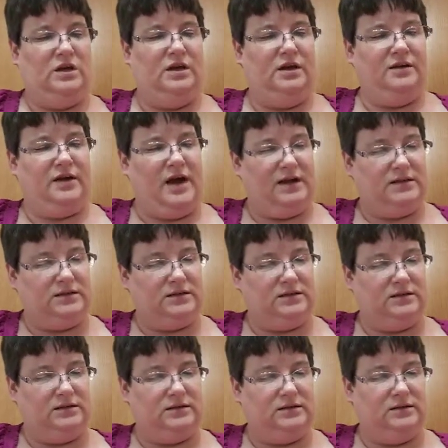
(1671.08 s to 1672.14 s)
I got,
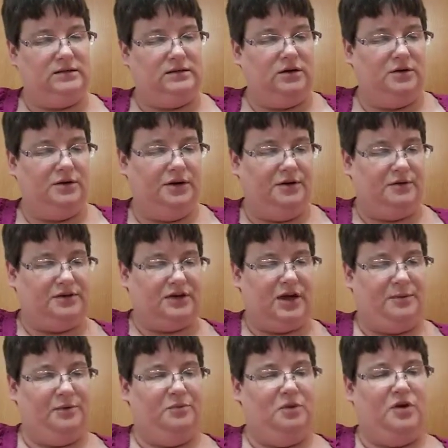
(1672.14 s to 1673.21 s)
oh, here was a
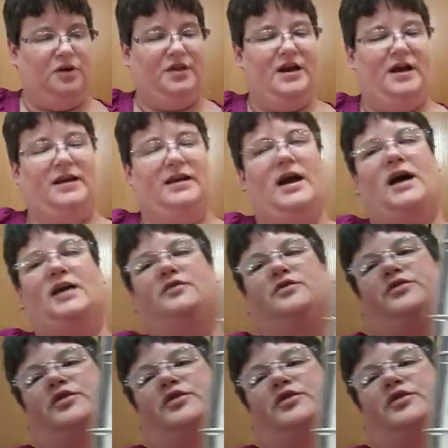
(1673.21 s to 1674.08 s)
couple more that I'd gotten